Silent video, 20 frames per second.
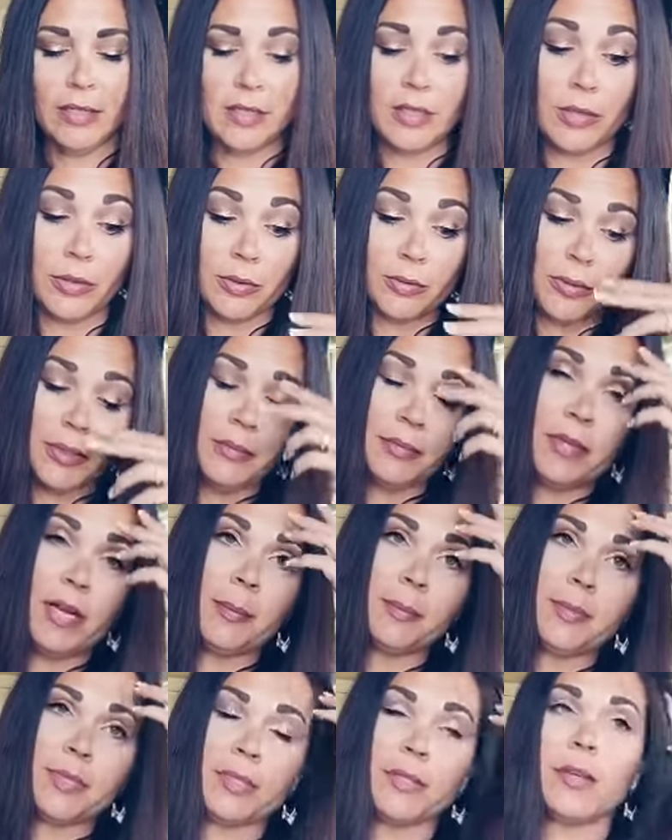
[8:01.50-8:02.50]
So, Three of
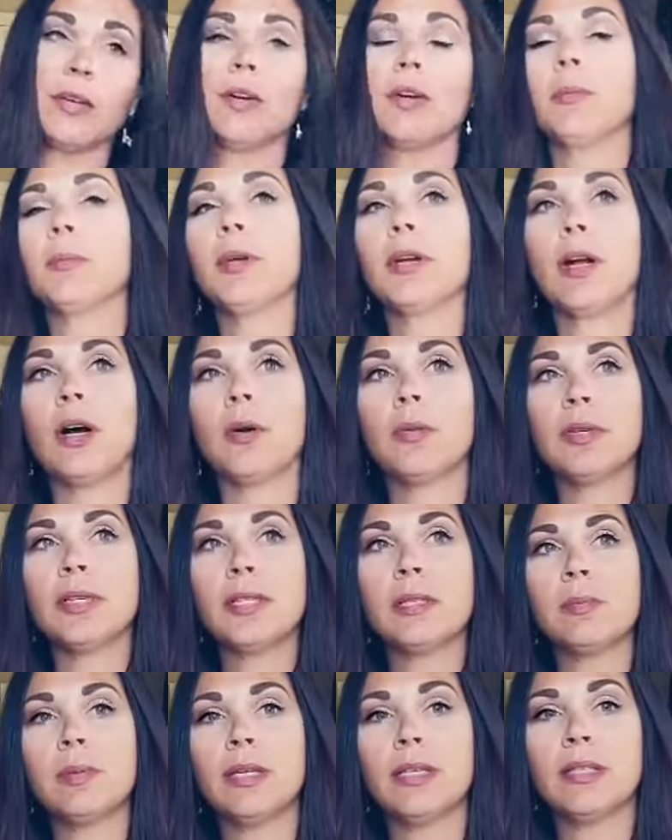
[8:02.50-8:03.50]
Cups and the Hermit
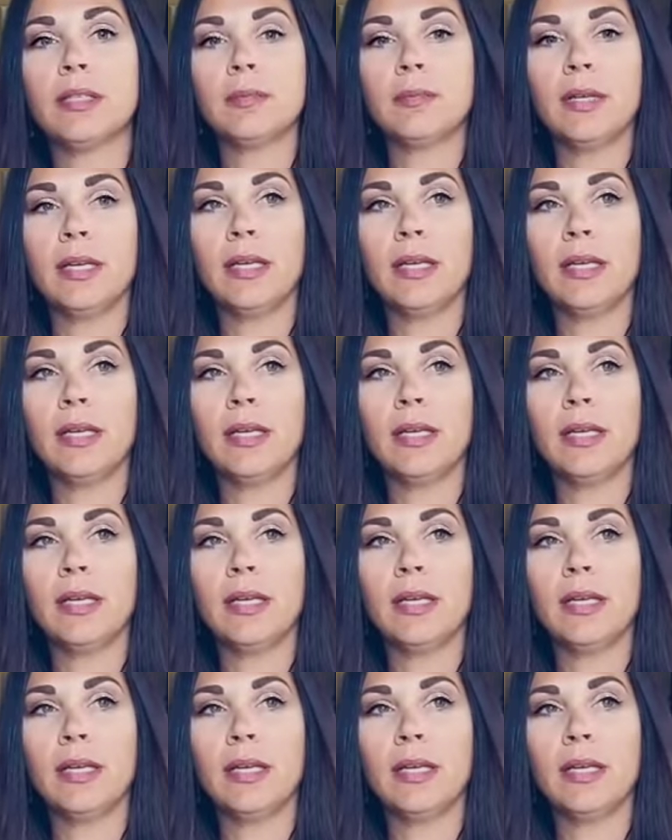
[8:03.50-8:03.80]
always speak to